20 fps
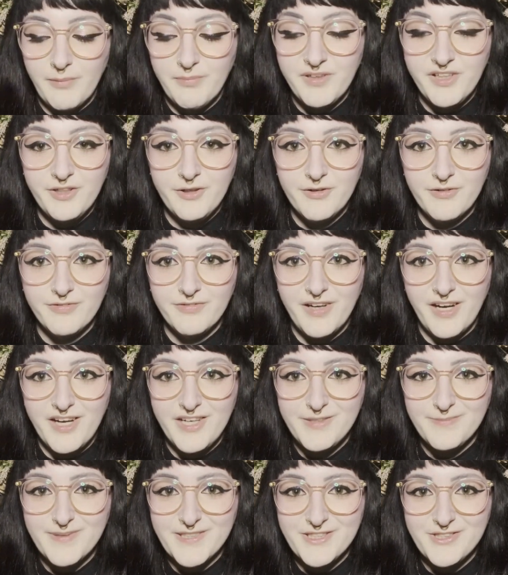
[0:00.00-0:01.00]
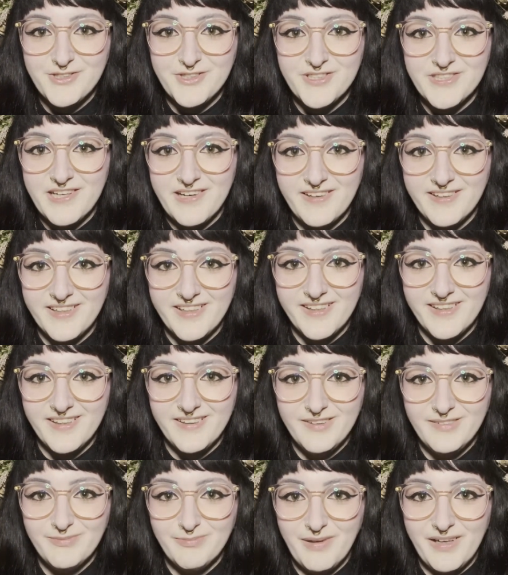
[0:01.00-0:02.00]
I'm gonna go find Mr.
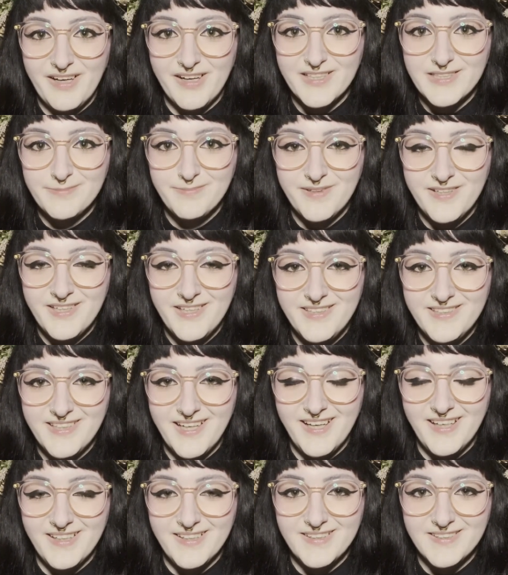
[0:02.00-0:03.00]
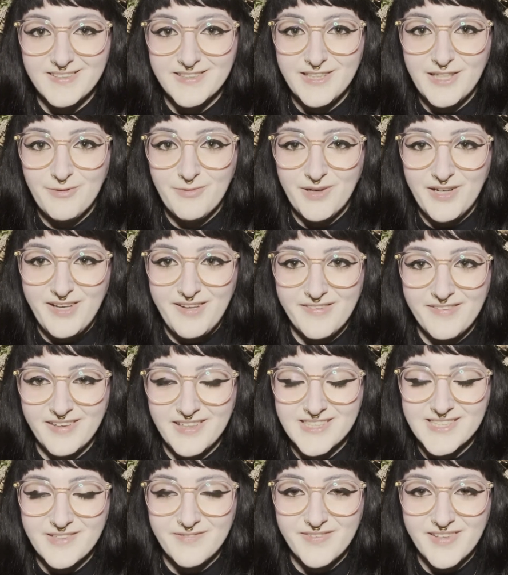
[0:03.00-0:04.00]
Saga, my husband, and see what he
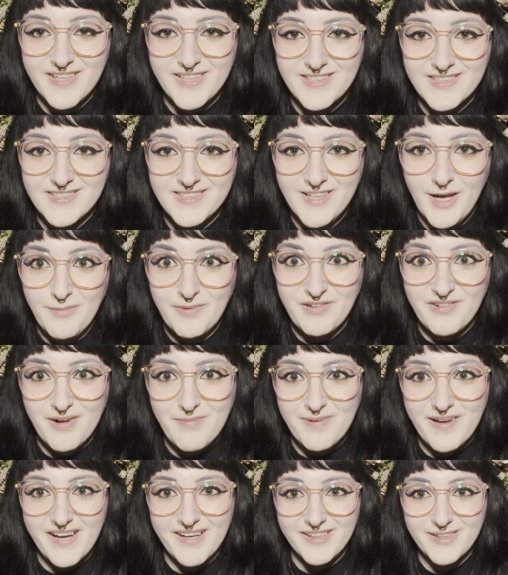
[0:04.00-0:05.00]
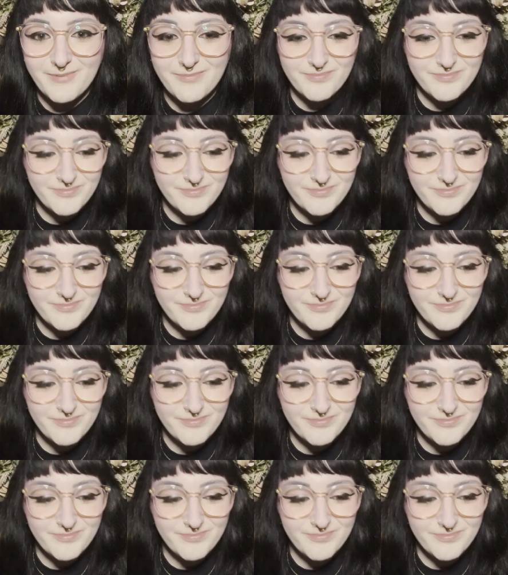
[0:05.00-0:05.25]
thinks of this. I'll be right back.